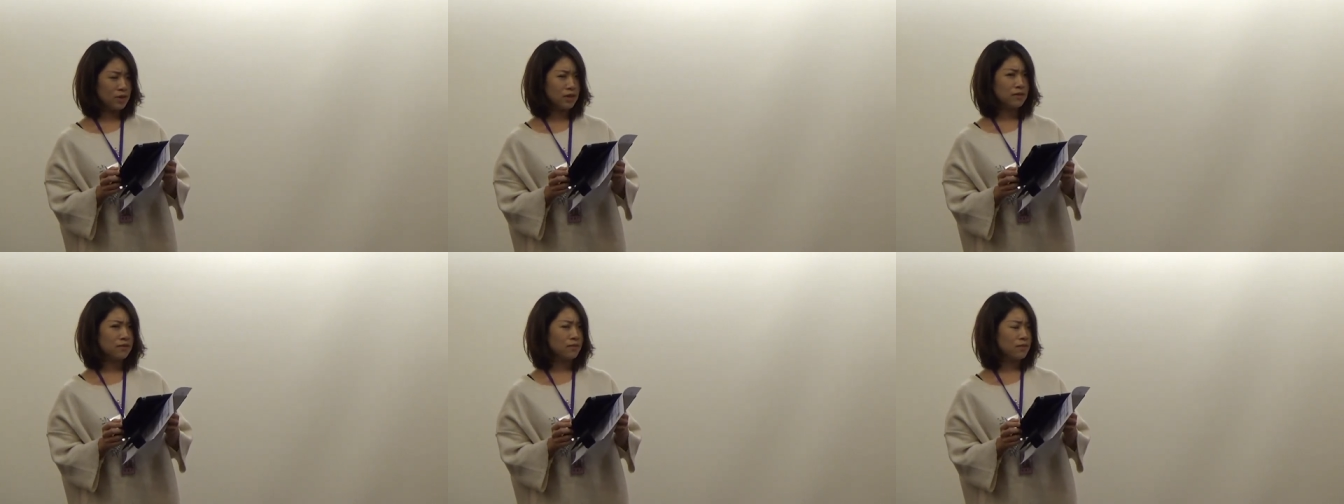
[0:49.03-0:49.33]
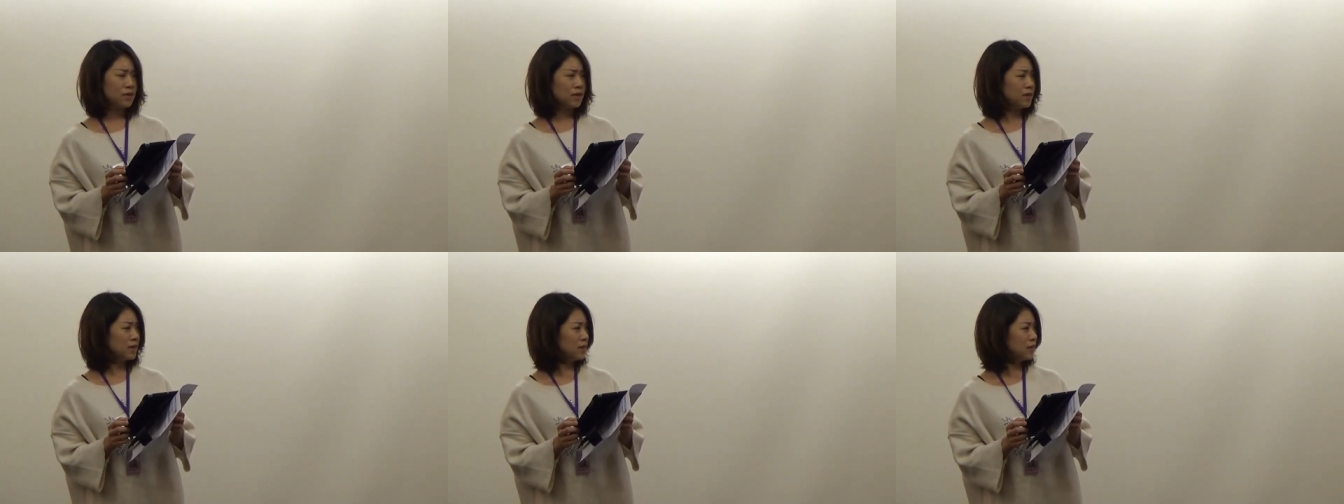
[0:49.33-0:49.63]

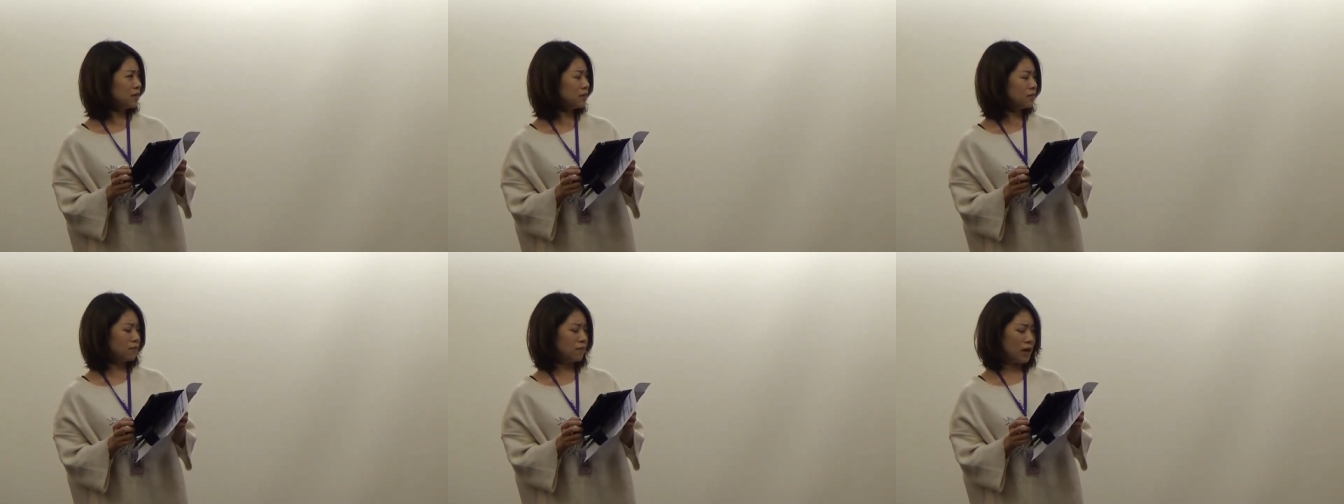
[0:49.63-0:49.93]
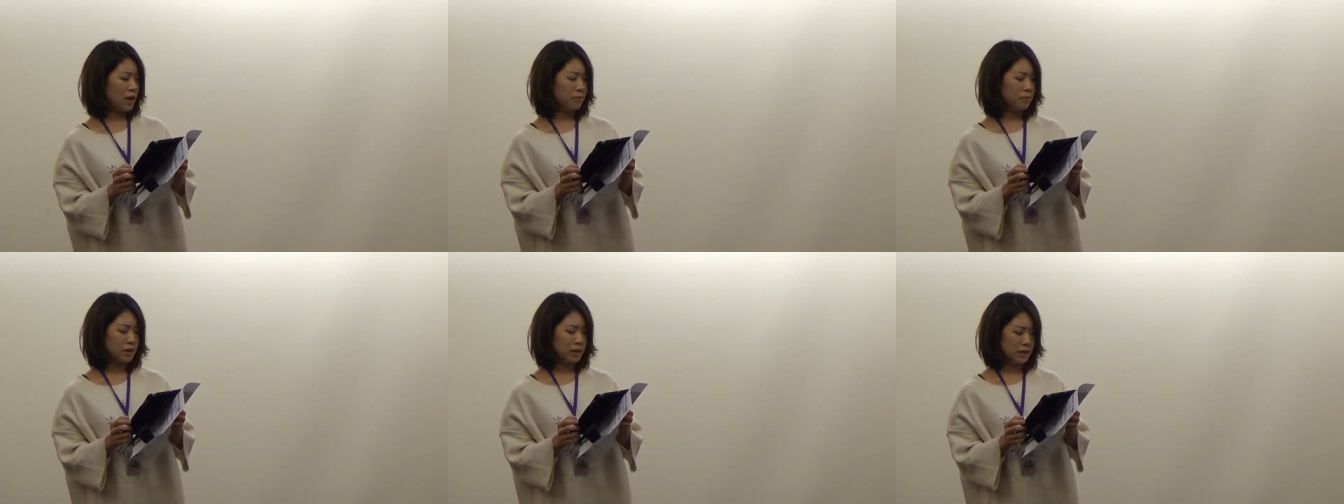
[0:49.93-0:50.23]
with his
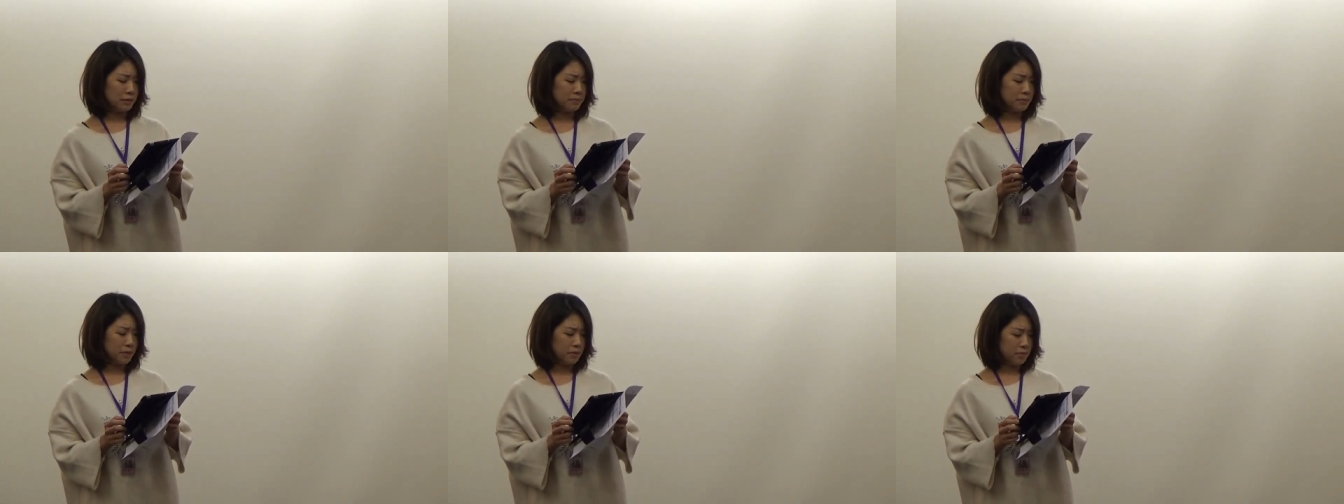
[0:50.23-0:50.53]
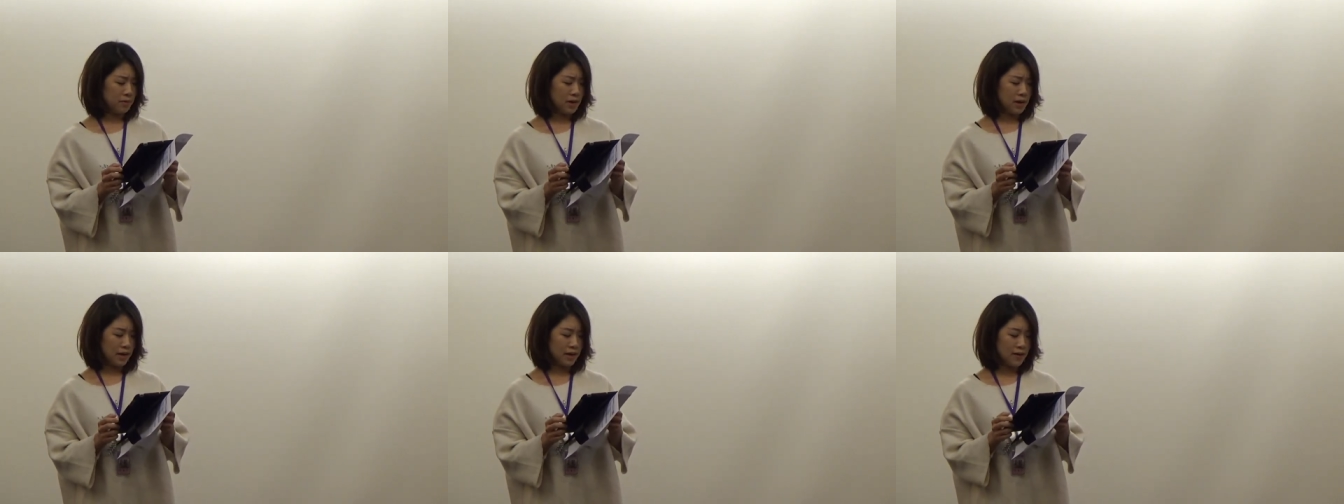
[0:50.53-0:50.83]
family.
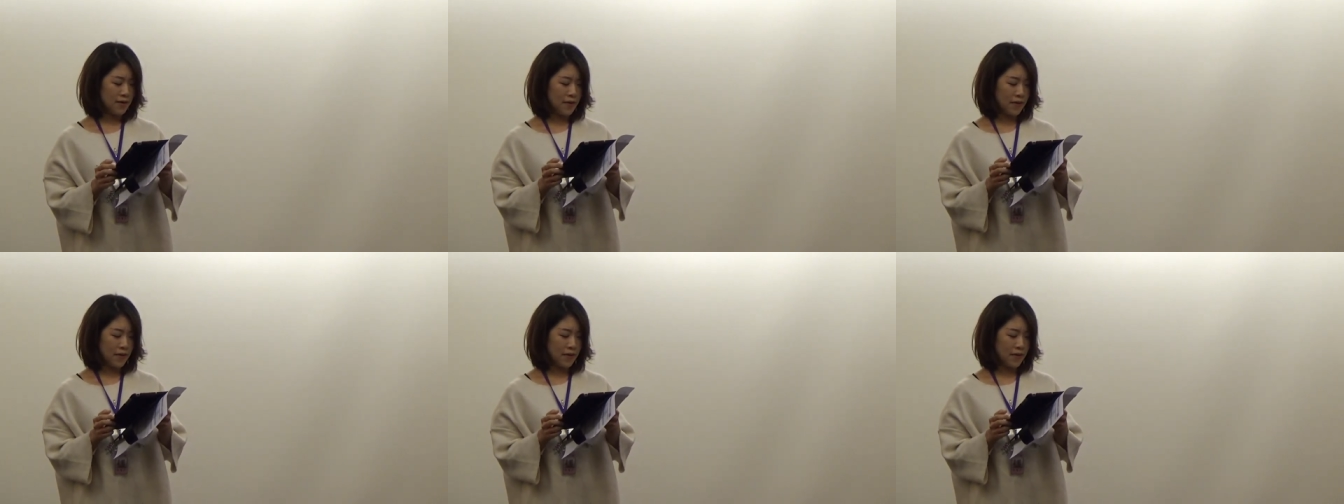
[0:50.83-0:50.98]
Okay.